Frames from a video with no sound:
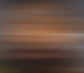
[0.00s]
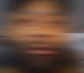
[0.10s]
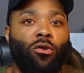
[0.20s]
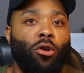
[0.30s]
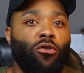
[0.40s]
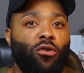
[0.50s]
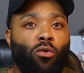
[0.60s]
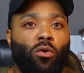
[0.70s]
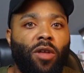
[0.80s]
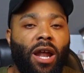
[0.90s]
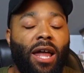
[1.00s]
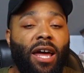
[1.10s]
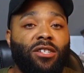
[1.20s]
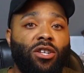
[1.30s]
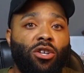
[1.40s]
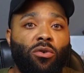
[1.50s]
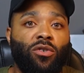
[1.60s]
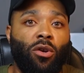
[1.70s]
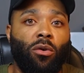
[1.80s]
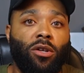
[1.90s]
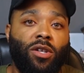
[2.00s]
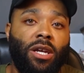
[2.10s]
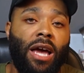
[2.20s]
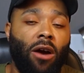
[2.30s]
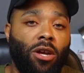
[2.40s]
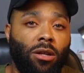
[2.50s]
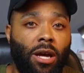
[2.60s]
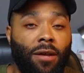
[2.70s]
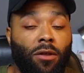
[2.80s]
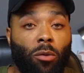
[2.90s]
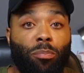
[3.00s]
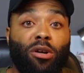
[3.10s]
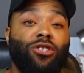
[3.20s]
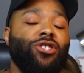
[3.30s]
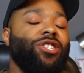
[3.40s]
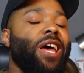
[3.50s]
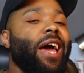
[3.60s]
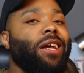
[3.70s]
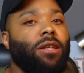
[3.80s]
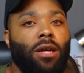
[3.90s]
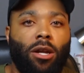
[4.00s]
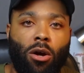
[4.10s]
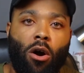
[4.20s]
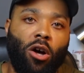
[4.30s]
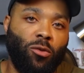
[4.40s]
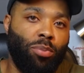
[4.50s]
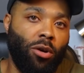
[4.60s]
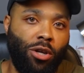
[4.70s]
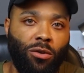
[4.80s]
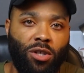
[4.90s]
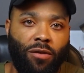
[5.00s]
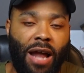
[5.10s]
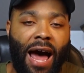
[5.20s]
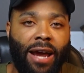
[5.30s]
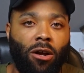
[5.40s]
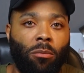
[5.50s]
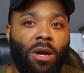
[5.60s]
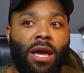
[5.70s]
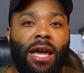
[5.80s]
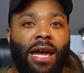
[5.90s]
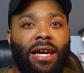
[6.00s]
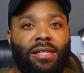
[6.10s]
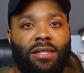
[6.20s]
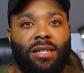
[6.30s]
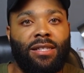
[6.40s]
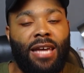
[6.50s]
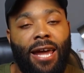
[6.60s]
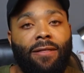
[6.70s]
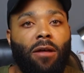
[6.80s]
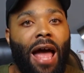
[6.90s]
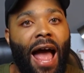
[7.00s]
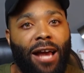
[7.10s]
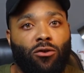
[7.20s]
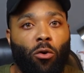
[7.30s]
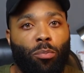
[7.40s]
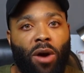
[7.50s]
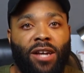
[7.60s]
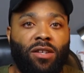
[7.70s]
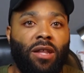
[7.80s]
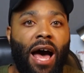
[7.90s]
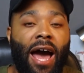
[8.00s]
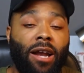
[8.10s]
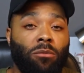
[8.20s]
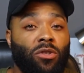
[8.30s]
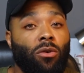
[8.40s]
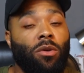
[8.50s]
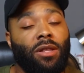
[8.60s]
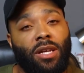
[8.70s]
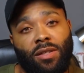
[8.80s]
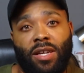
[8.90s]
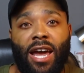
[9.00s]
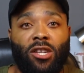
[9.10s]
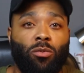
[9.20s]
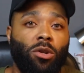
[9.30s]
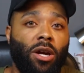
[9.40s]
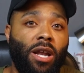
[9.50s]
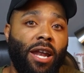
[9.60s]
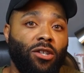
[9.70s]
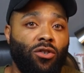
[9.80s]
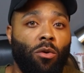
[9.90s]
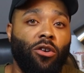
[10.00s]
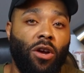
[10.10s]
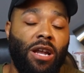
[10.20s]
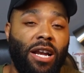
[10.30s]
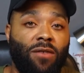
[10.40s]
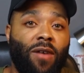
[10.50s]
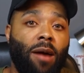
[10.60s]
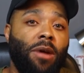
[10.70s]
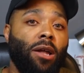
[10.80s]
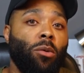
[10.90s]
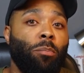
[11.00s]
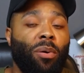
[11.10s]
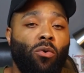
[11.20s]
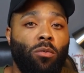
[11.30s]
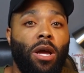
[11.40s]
So the tool that I like to use in order to calculate the projected cost per use of an item is to take the actual price of the item. So in this case, we're looking at a $295 boot.